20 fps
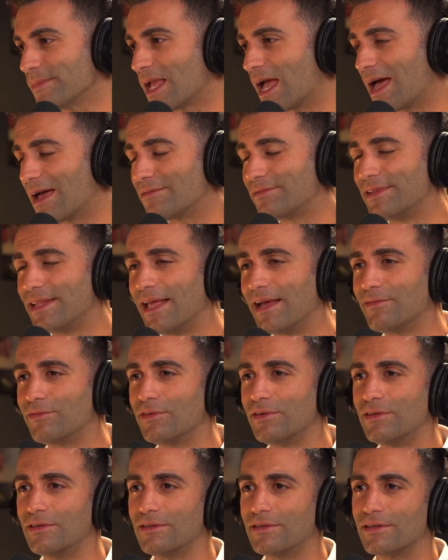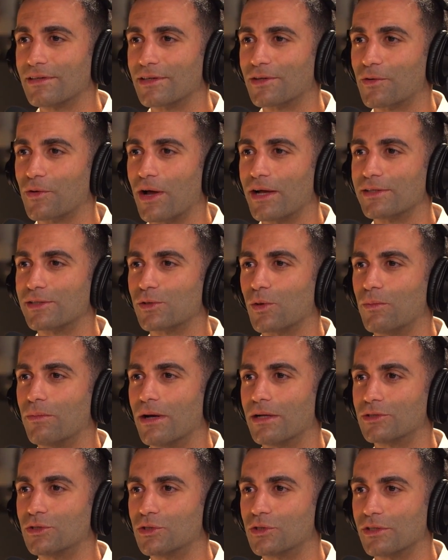I've never cried so
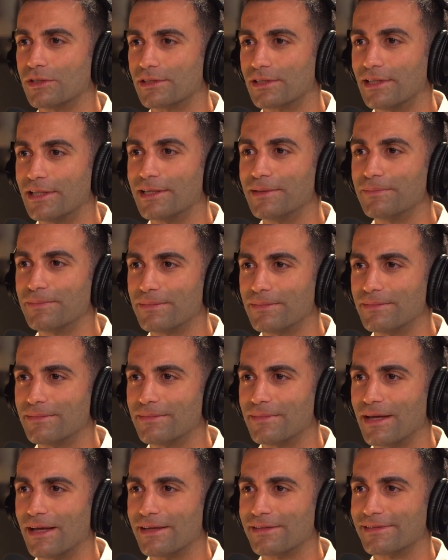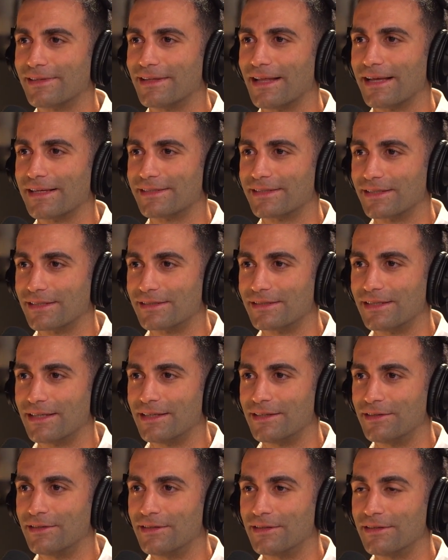much to sleep as the last
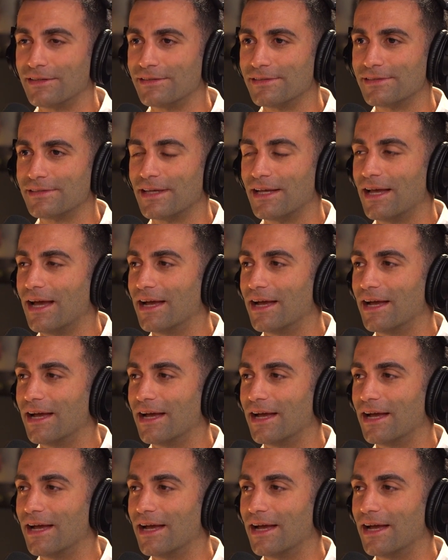16 years.